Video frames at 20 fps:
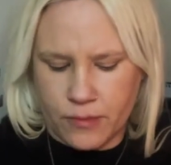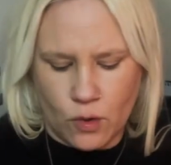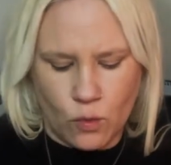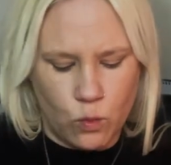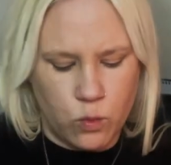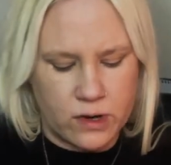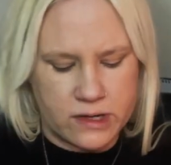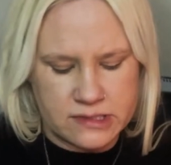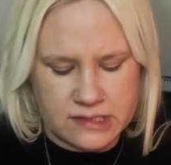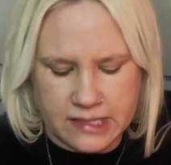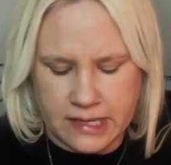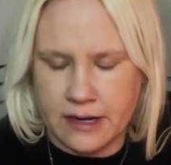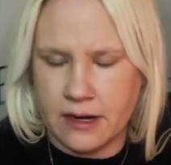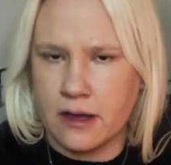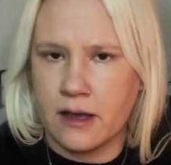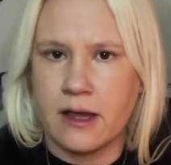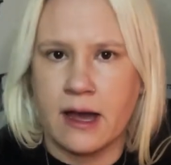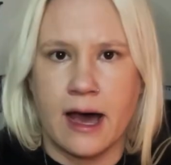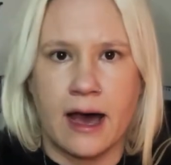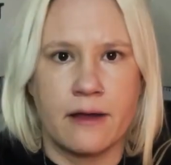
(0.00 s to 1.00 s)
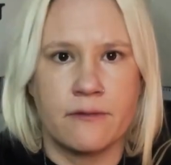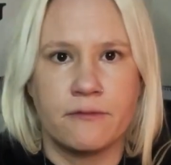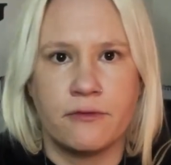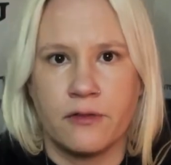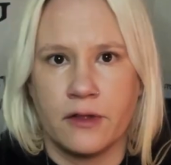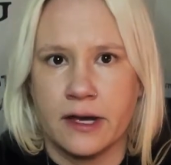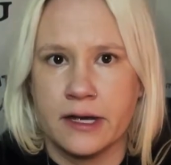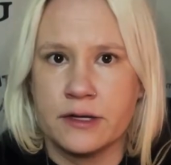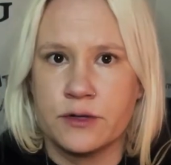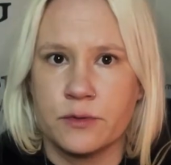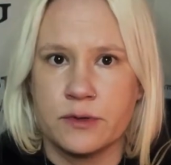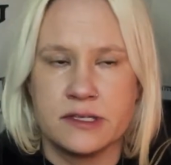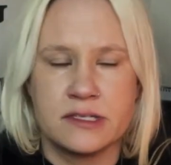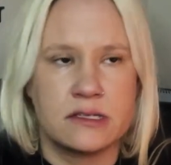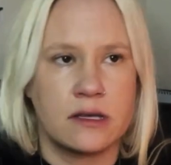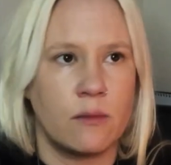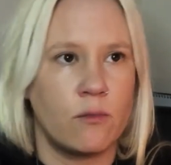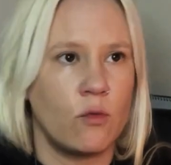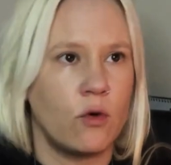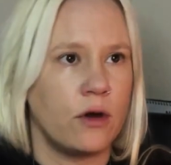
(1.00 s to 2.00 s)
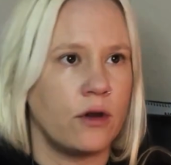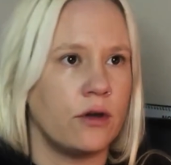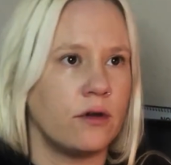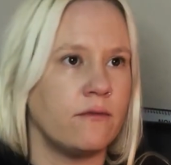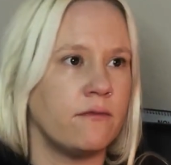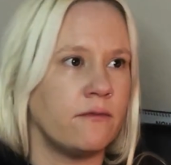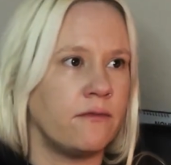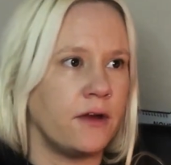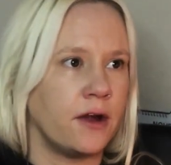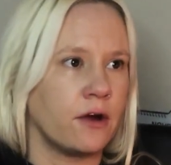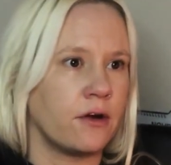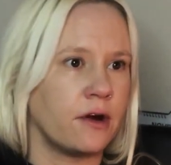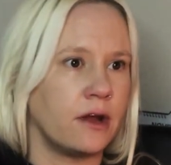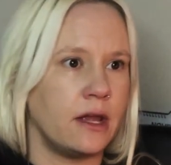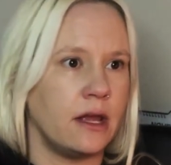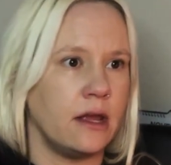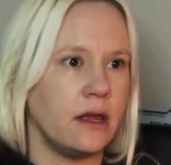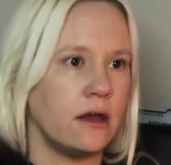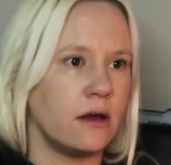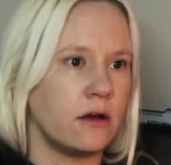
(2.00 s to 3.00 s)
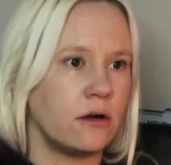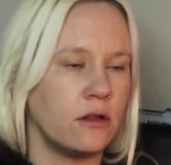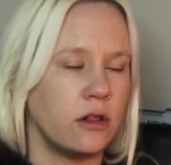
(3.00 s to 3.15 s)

was in a conflict with someone very